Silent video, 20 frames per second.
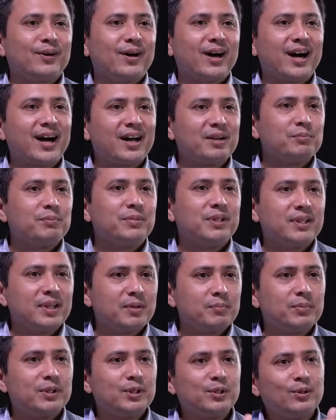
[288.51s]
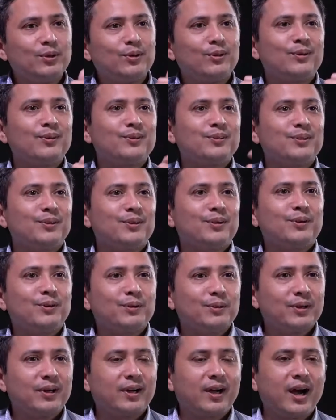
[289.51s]
heartbeat at Bedok,
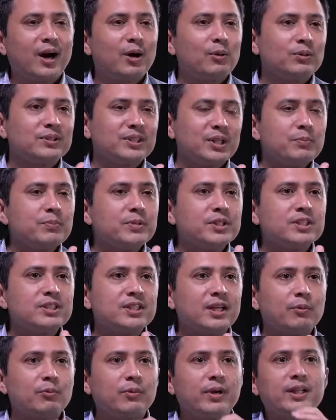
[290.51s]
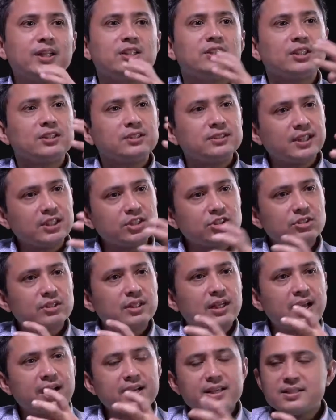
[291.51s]
our Tampines Hub, where they start
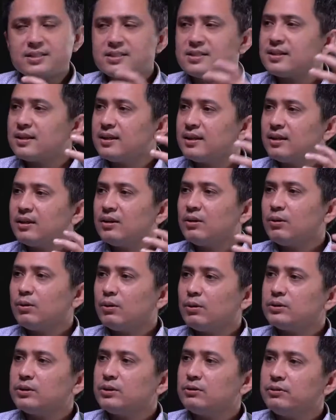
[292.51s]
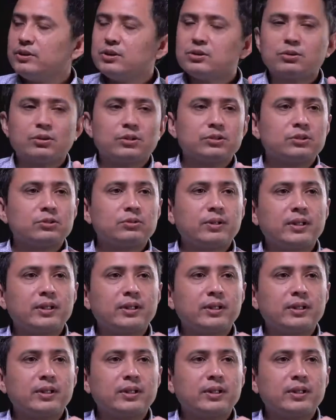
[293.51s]
centralize all the resources.